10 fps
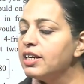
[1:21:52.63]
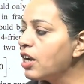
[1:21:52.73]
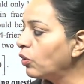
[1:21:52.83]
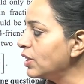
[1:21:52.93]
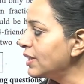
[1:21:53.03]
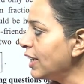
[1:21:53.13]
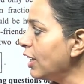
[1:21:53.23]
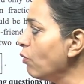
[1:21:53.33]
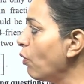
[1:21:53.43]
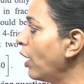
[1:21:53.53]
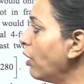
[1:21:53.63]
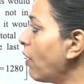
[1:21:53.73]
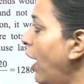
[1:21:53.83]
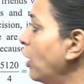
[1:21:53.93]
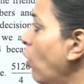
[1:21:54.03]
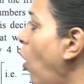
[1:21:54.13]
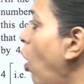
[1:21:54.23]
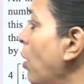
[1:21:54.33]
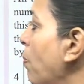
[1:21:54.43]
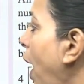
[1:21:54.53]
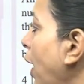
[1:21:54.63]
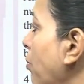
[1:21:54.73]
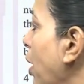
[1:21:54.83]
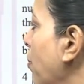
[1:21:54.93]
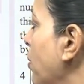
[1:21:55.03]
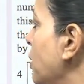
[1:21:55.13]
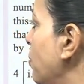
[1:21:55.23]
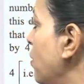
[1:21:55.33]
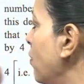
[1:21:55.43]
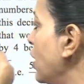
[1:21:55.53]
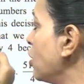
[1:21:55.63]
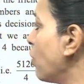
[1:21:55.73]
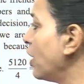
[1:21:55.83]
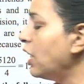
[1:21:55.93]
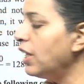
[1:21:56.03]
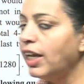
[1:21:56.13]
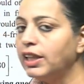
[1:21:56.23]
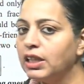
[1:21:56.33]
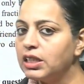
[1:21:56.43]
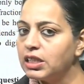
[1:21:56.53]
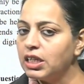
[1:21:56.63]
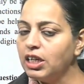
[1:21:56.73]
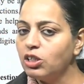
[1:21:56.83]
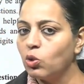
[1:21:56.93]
Now the second one, write all prime numbers between 20 and 30.